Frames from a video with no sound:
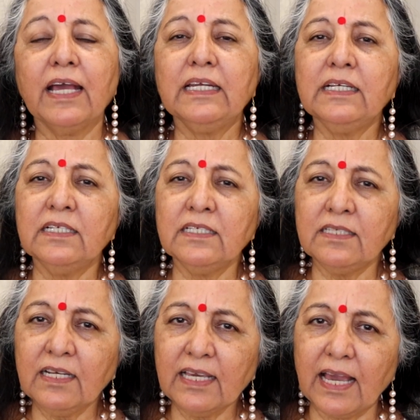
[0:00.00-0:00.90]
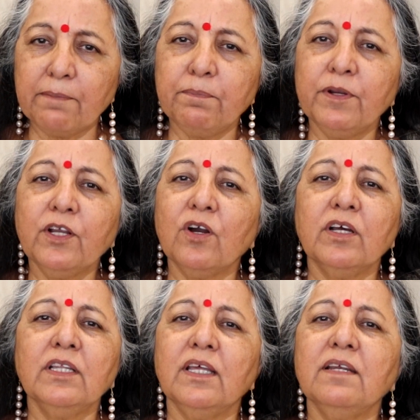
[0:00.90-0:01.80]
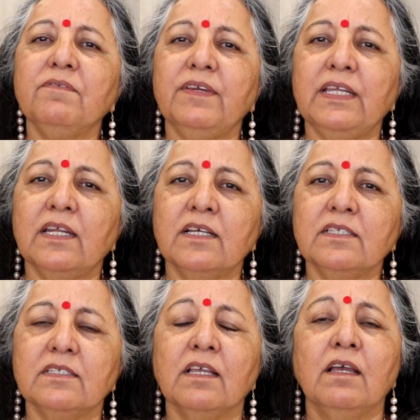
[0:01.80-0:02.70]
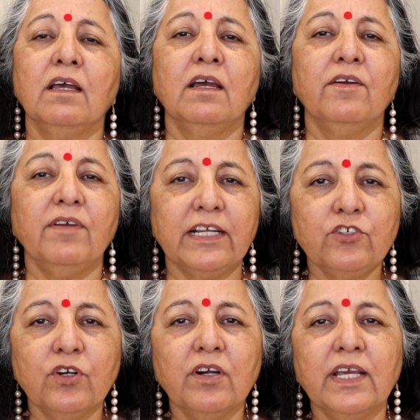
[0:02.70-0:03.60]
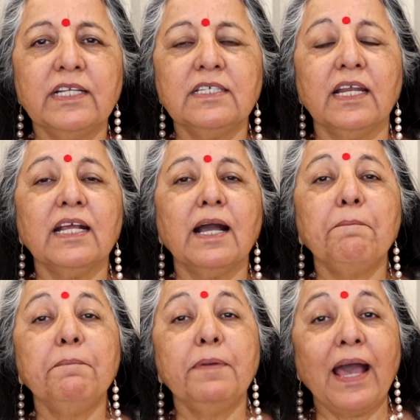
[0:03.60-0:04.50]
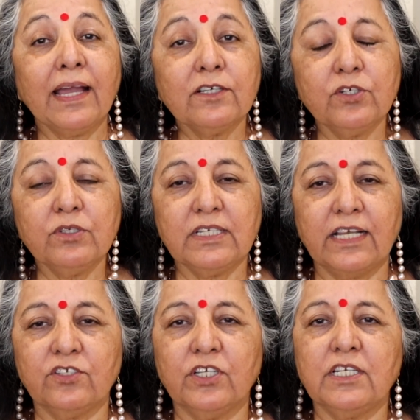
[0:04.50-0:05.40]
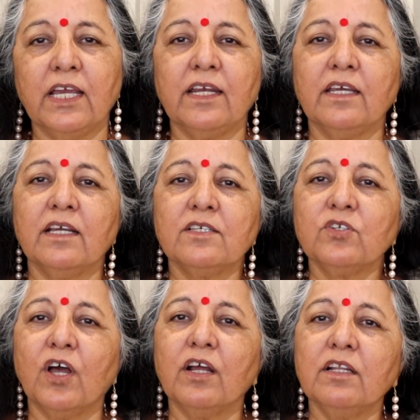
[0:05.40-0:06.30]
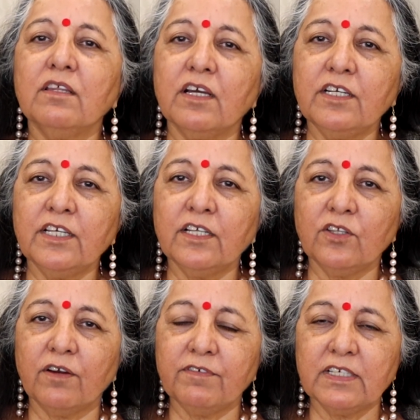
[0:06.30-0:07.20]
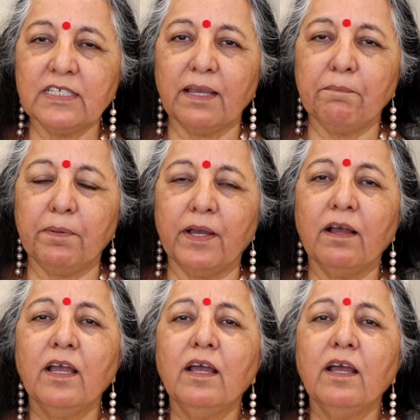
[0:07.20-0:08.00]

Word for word: And it is in Capricorn that Venus retrogrades and come back to Sagittarius on thirtieth of December.